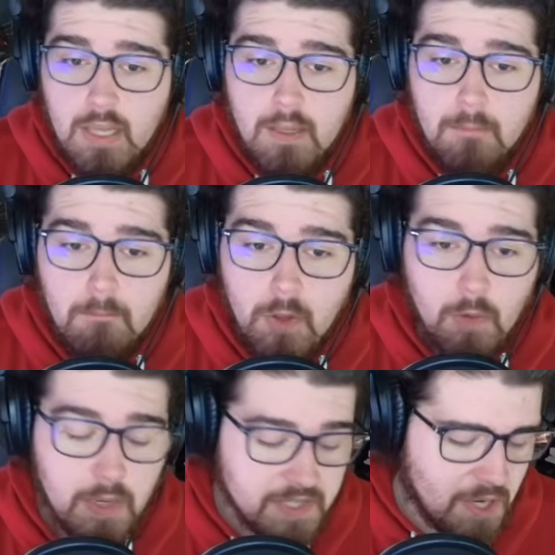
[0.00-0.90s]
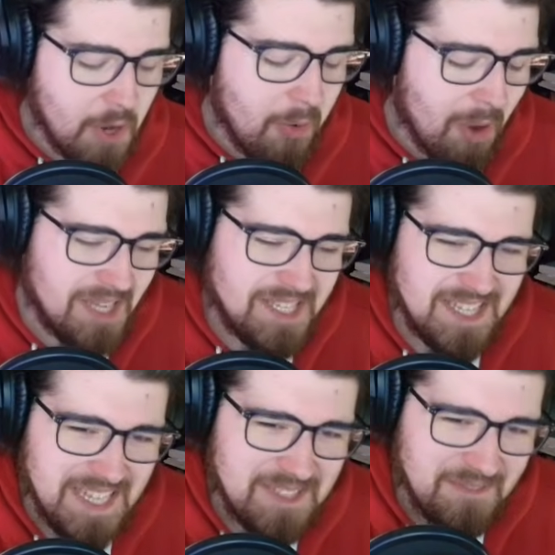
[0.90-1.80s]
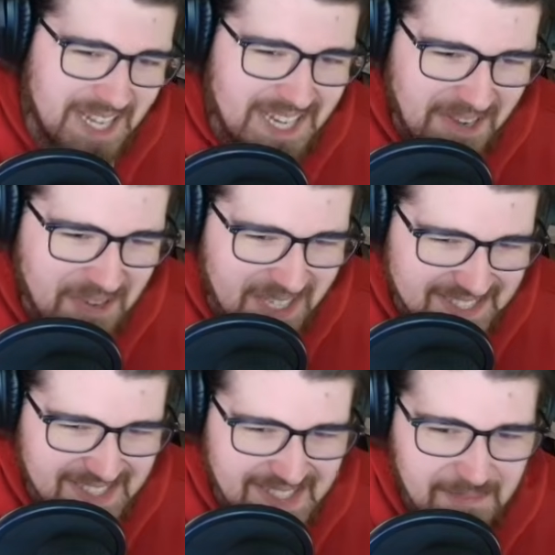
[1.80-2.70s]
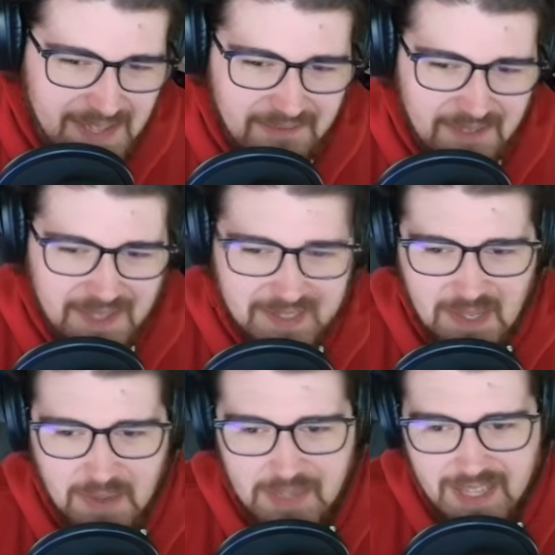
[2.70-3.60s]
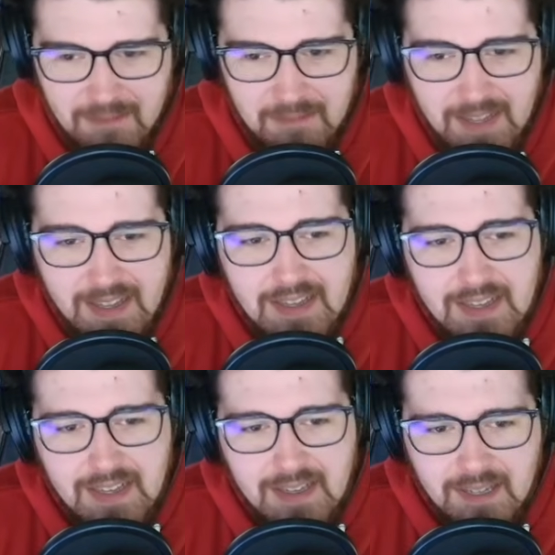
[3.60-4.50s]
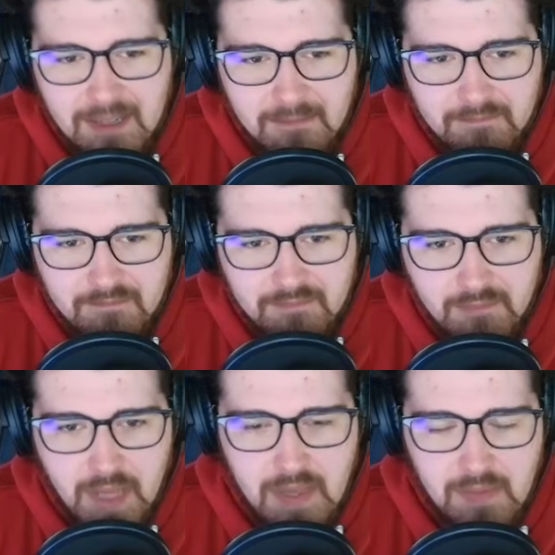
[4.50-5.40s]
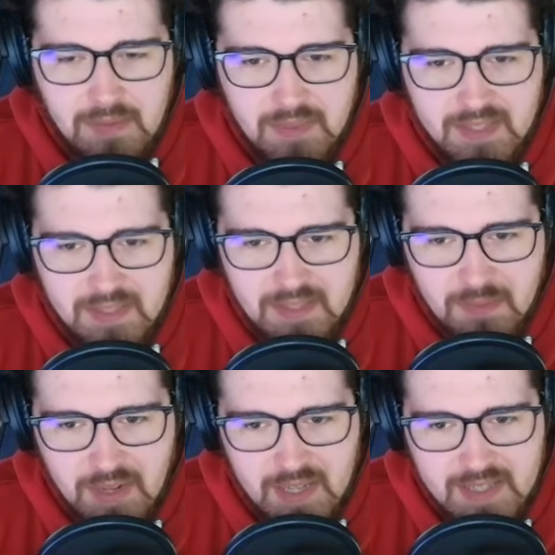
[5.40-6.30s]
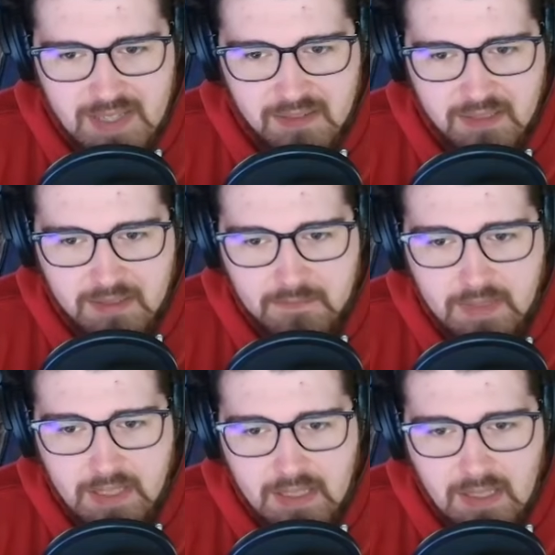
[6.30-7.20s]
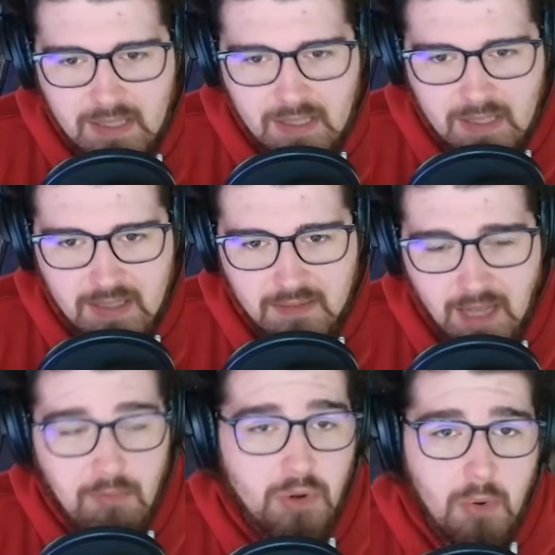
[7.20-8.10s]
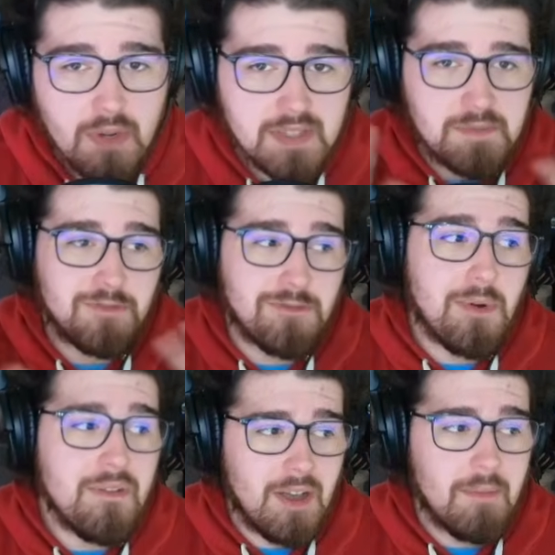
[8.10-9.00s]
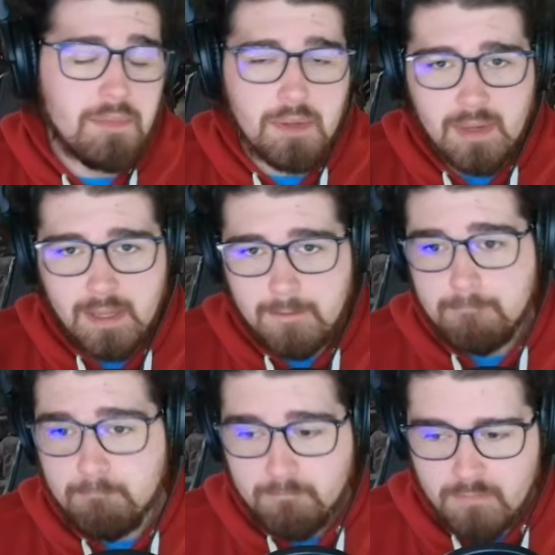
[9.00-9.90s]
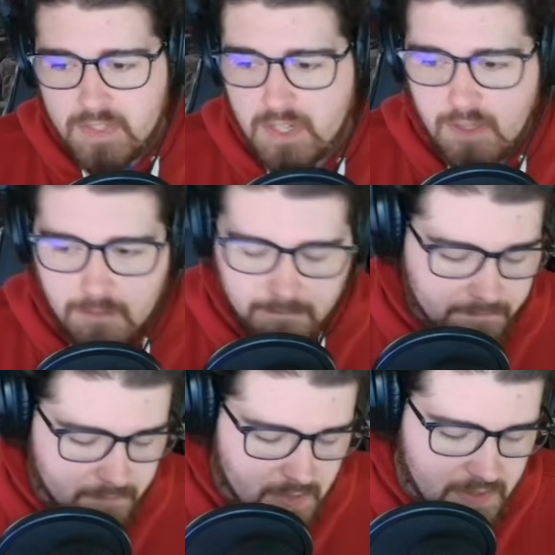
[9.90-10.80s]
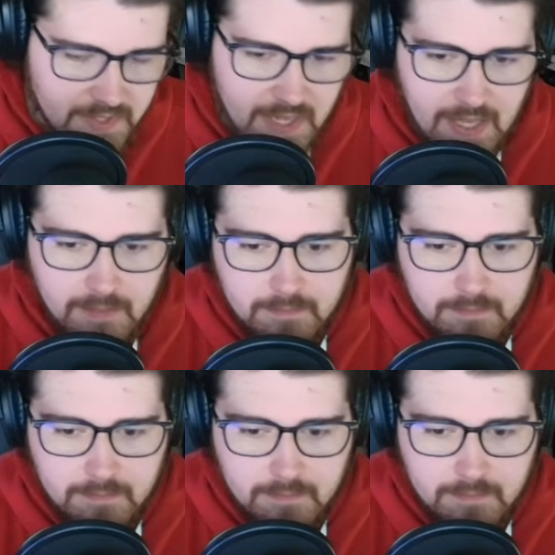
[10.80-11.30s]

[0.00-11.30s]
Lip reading: nobody's gonna watch this video because it's about a fucking Scooby game. Maybe I'll be pleasantly surprised, I don't know. I'm recording this before I've uploaded it, so there's that.